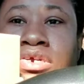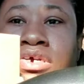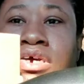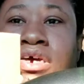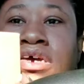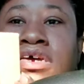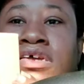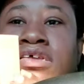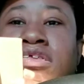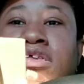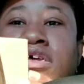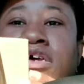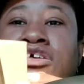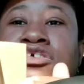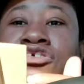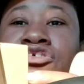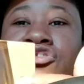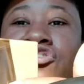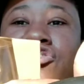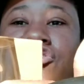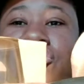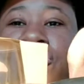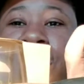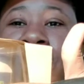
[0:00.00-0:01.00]
yet. It
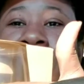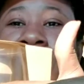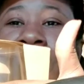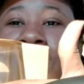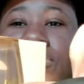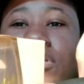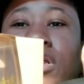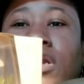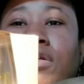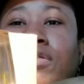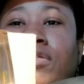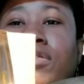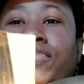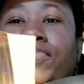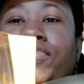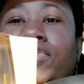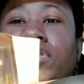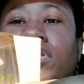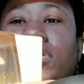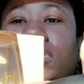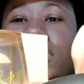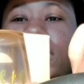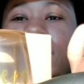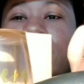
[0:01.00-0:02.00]
says Cheers. I don't know if
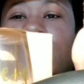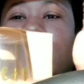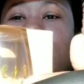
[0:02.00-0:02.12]
you can see it